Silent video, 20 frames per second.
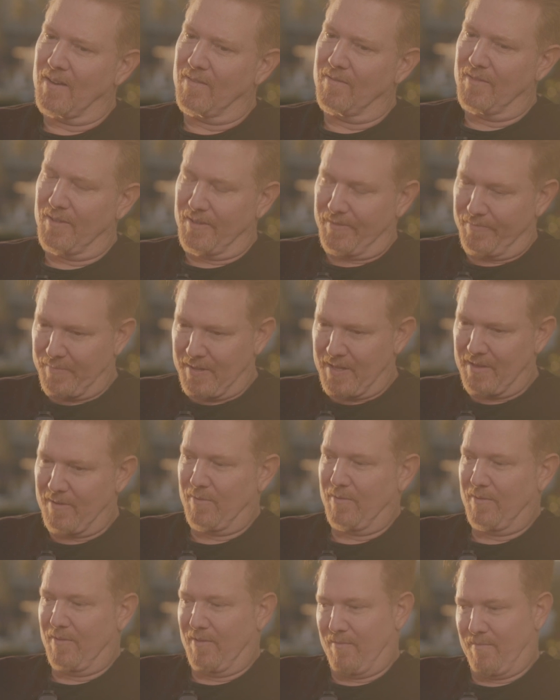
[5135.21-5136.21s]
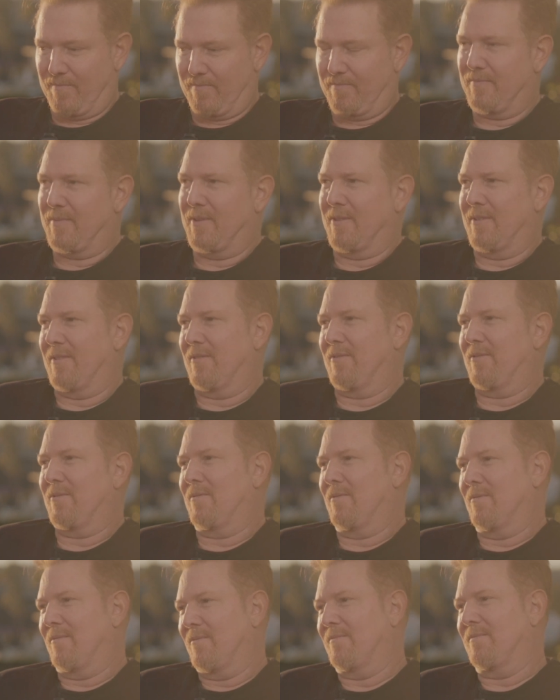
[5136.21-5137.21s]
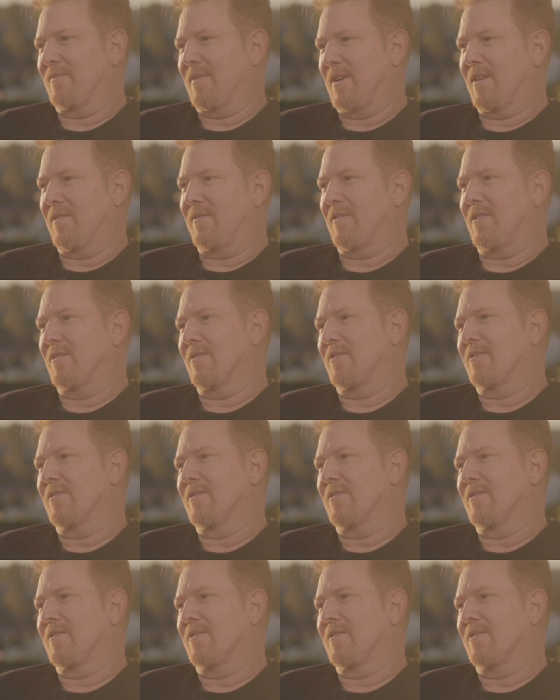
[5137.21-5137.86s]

You've been there. You've been there through many of ours.